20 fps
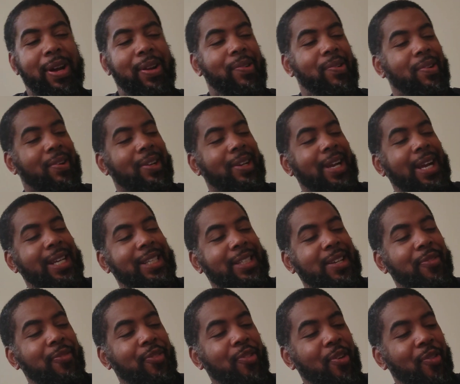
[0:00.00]
Red Hawk
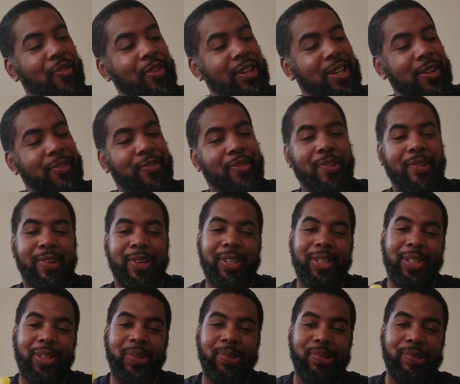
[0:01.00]
Alaskan 454
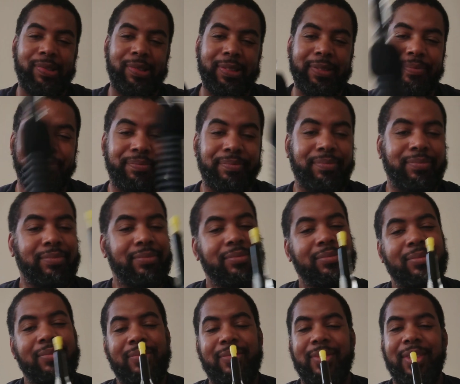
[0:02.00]
Casull.
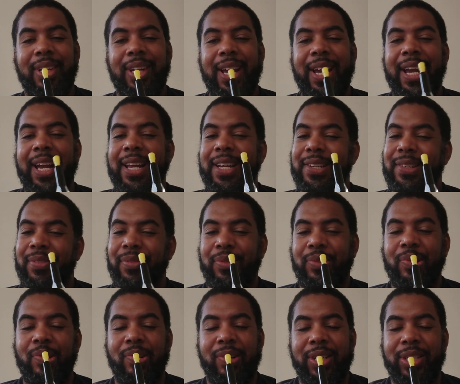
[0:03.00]
And of
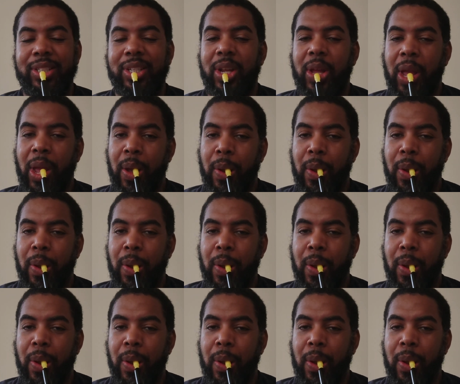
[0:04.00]
course,